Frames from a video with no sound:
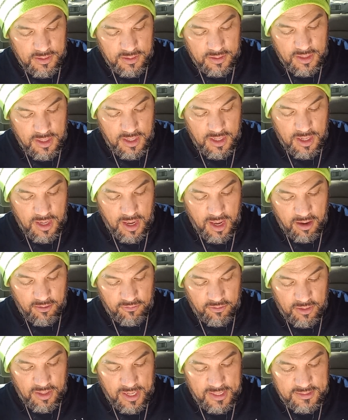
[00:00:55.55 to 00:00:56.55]
ye
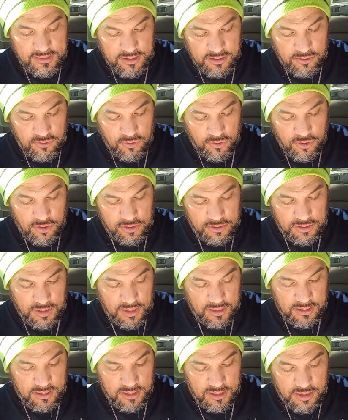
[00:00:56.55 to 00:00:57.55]
everlasting doors,
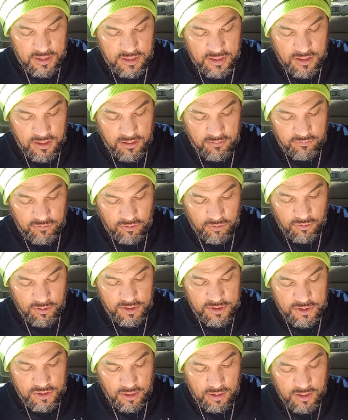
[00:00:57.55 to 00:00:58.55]
and the king of
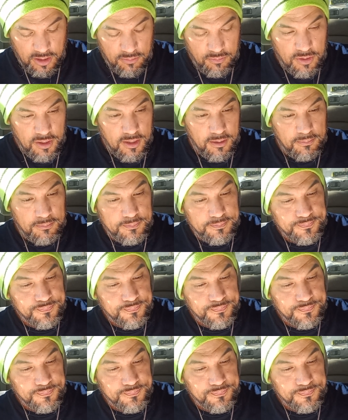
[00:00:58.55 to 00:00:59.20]
glory shall come in.